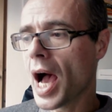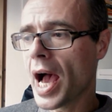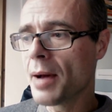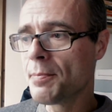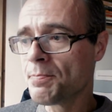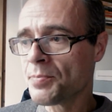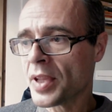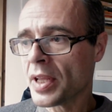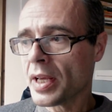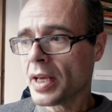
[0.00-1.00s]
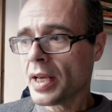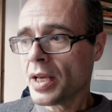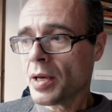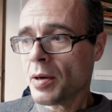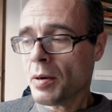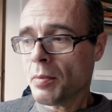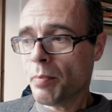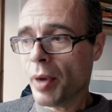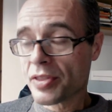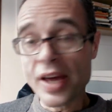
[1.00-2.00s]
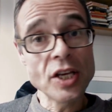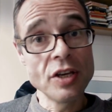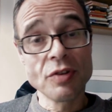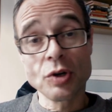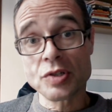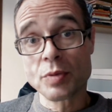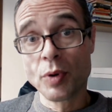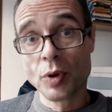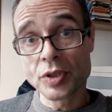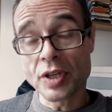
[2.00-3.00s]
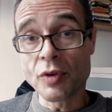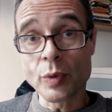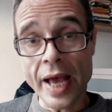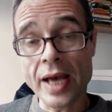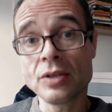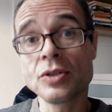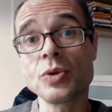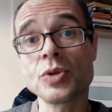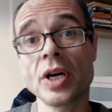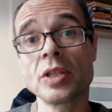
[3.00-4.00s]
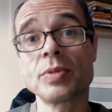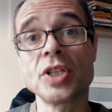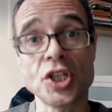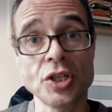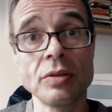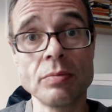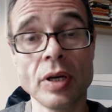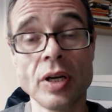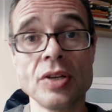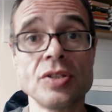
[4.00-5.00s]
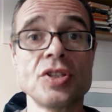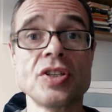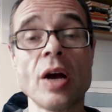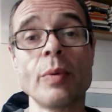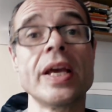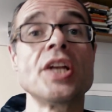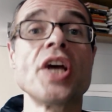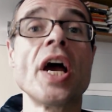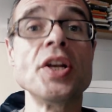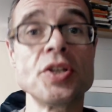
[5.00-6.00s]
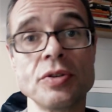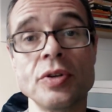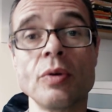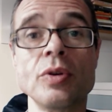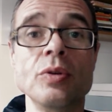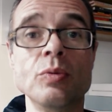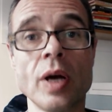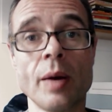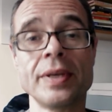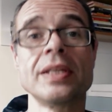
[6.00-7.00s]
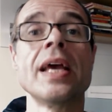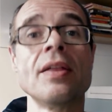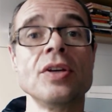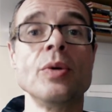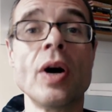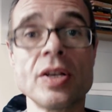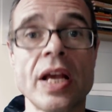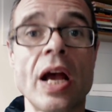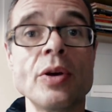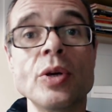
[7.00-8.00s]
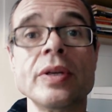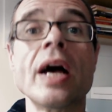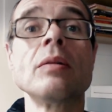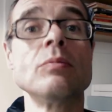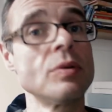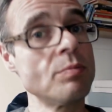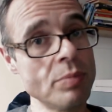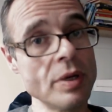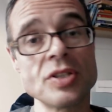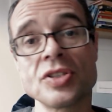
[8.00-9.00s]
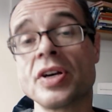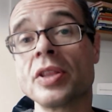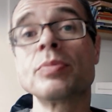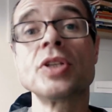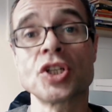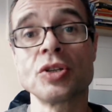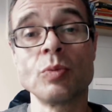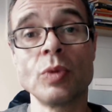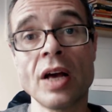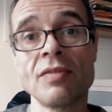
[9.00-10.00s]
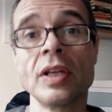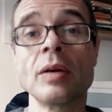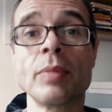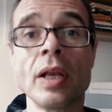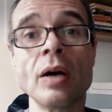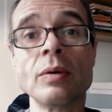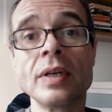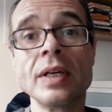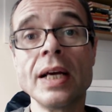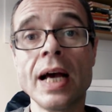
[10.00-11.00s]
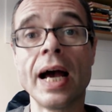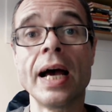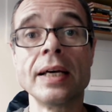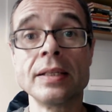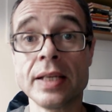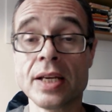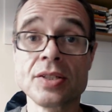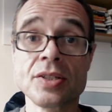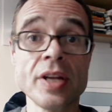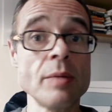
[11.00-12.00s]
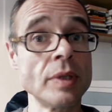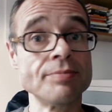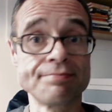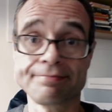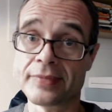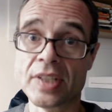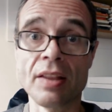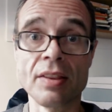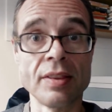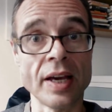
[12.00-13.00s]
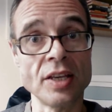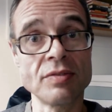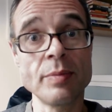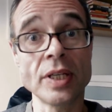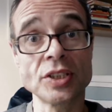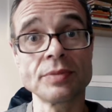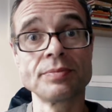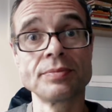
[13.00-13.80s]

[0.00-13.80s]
Um, but thank you for your support. If you can, do sign the petition because this is how we get change. You know, you coming together, you ask how you can help. Please to sign the petition. We'll have a link below. And here's a statement. Thank you very much.